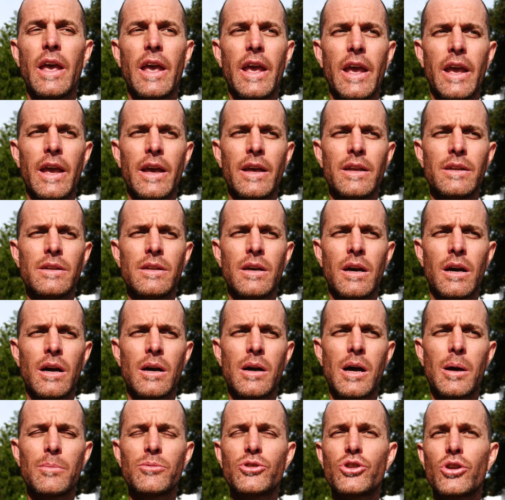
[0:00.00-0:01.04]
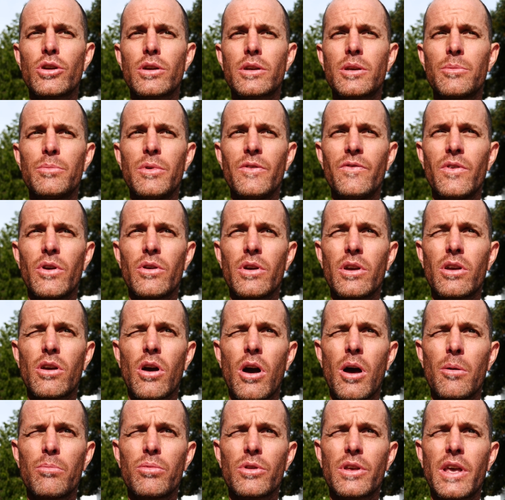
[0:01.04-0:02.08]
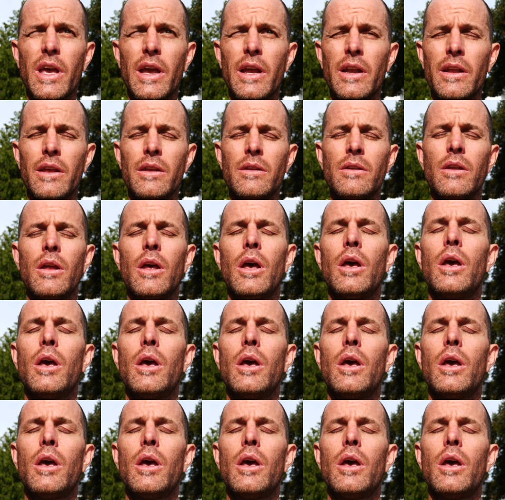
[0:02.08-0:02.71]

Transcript: And I'm sure it can be very complicated